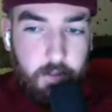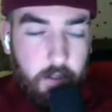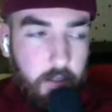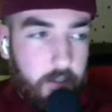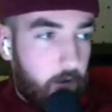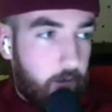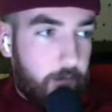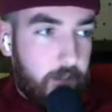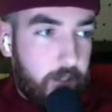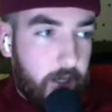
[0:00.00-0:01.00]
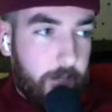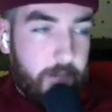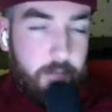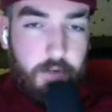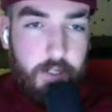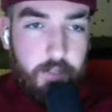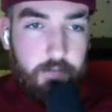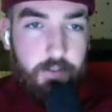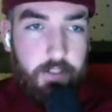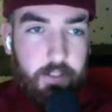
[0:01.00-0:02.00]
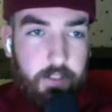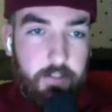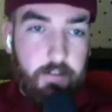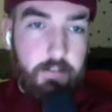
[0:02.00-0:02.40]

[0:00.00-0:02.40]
And Klopp is a happy boy on the sideline.